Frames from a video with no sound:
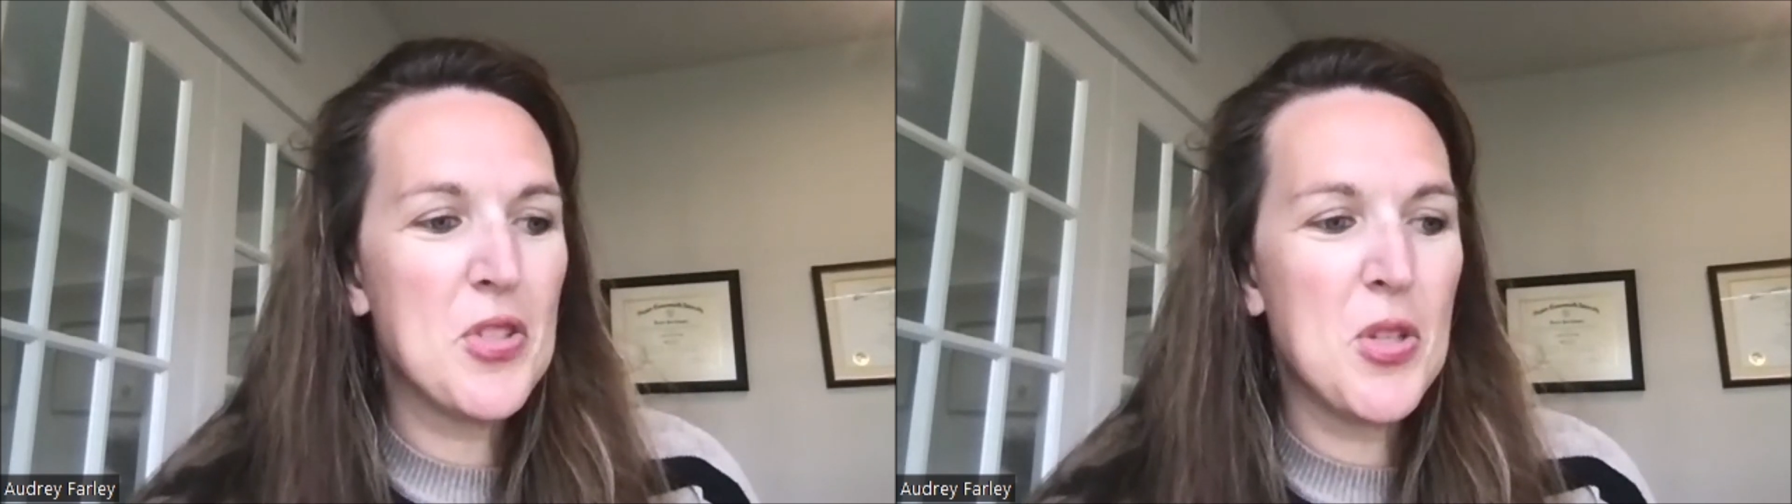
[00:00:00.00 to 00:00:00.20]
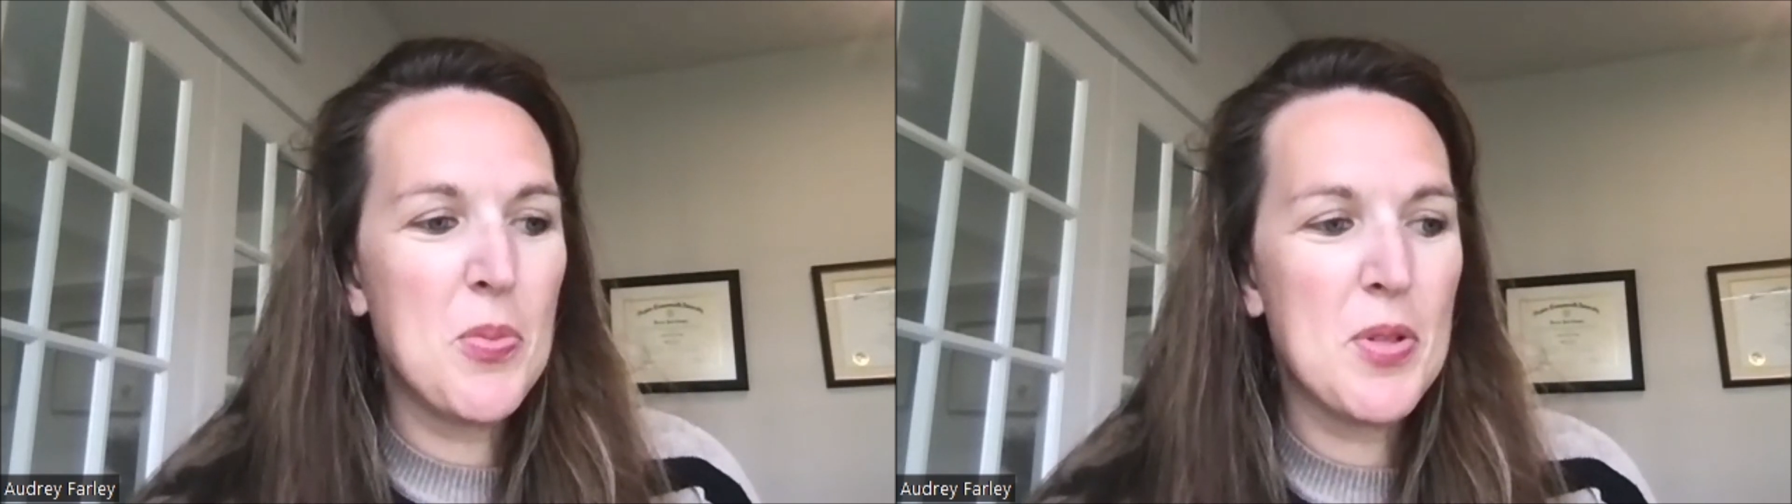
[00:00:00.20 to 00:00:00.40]

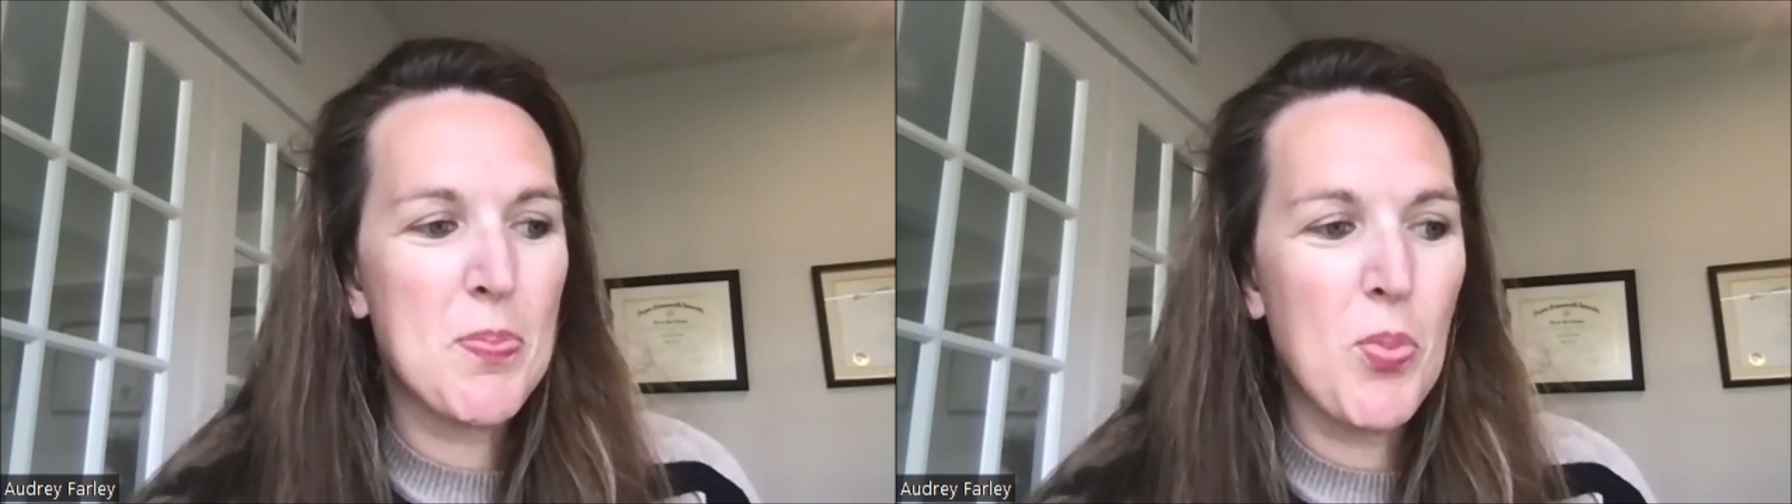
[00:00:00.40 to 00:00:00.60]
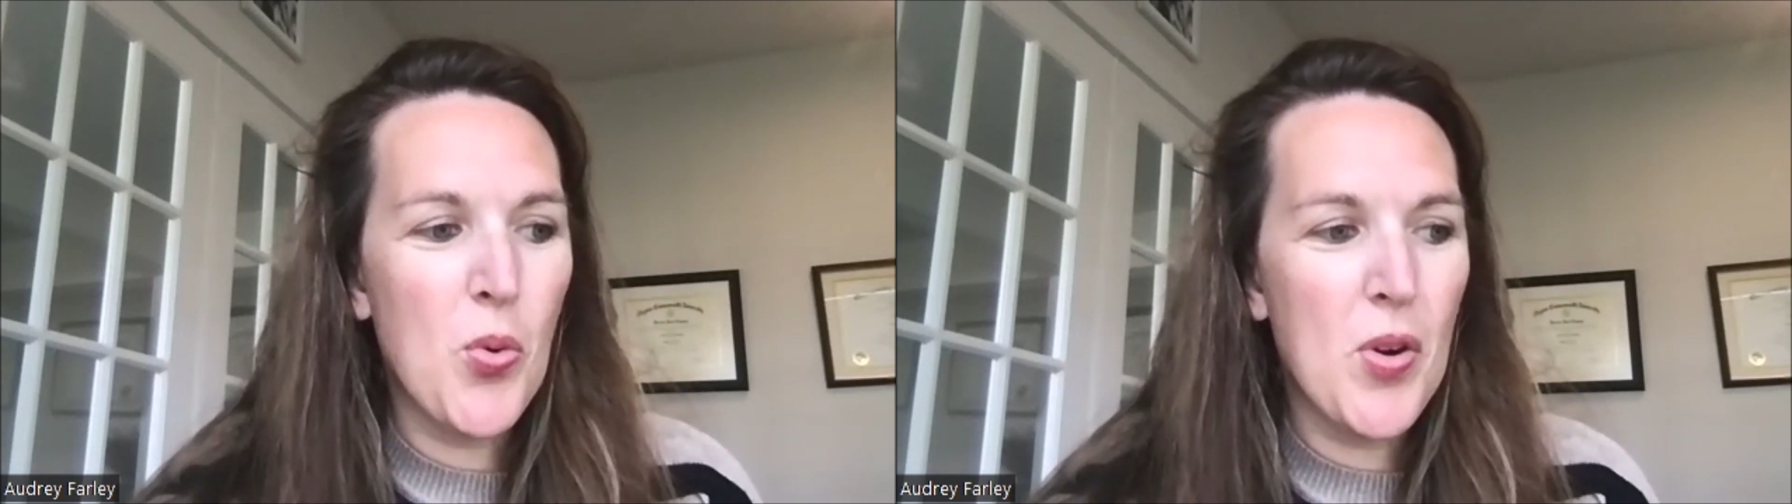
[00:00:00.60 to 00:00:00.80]
she
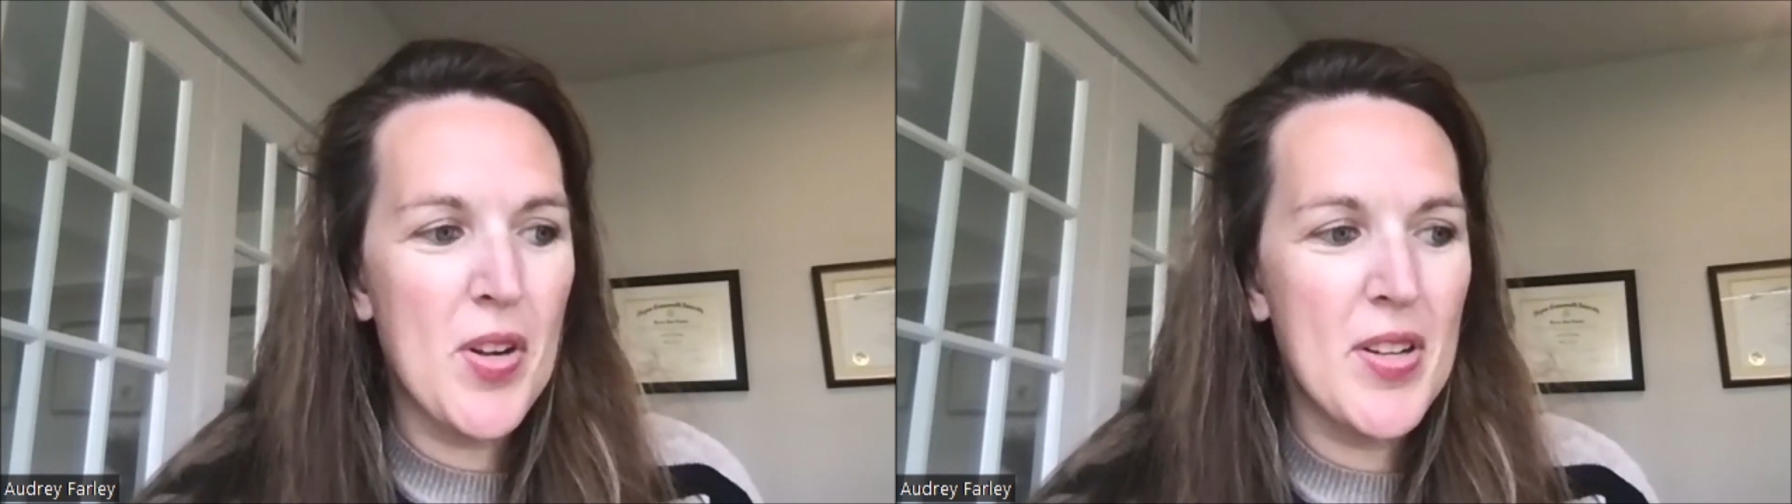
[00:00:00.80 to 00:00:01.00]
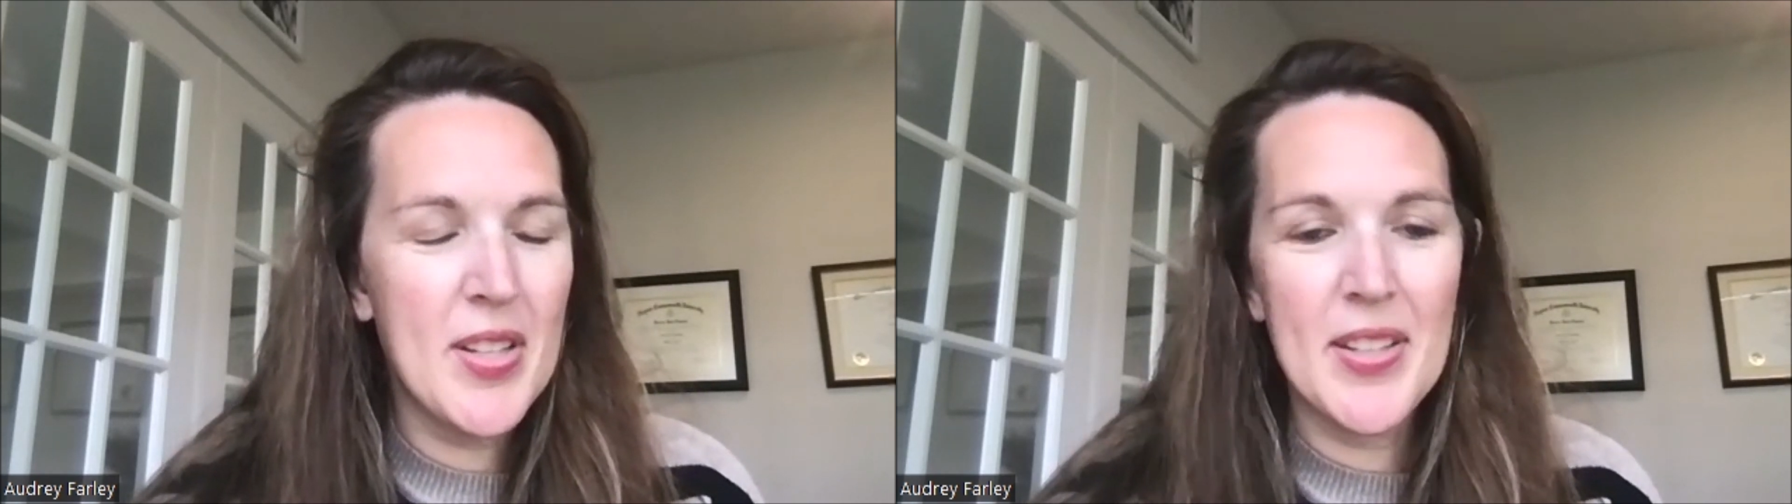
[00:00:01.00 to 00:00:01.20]
was
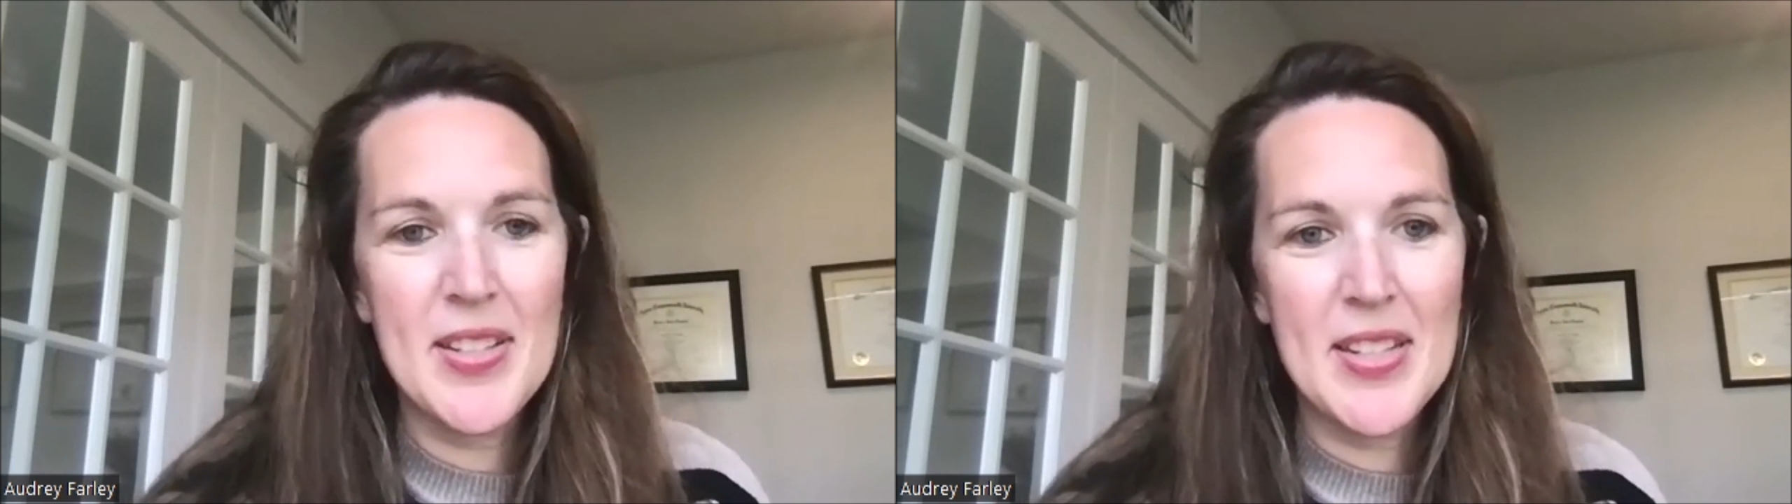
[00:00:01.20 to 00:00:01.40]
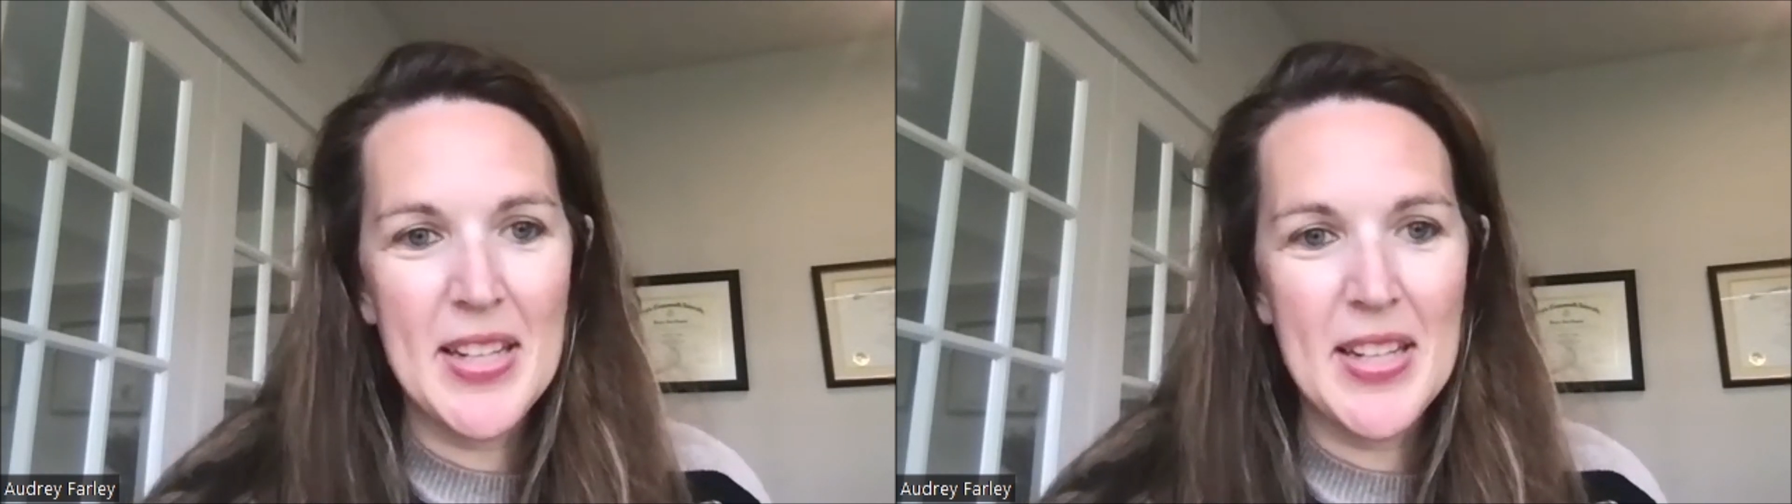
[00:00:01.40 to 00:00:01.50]
born in